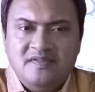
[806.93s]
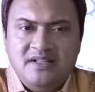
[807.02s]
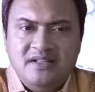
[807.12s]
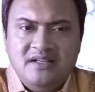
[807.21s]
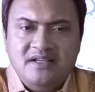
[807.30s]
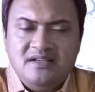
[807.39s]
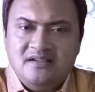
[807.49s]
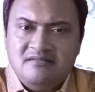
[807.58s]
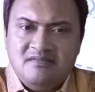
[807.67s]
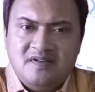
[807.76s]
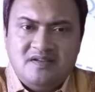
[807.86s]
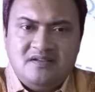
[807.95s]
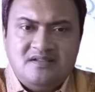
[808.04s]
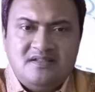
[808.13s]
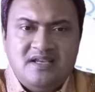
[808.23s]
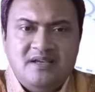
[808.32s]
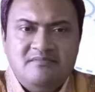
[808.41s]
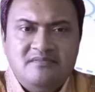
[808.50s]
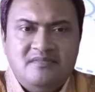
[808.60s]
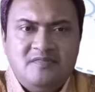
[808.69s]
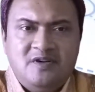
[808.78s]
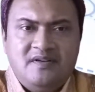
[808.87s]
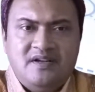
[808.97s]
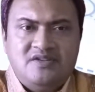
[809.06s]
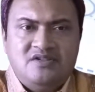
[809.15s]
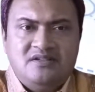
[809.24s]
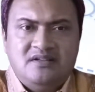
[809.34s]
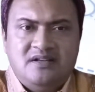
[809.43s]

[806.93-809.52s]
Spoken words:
in the same direction.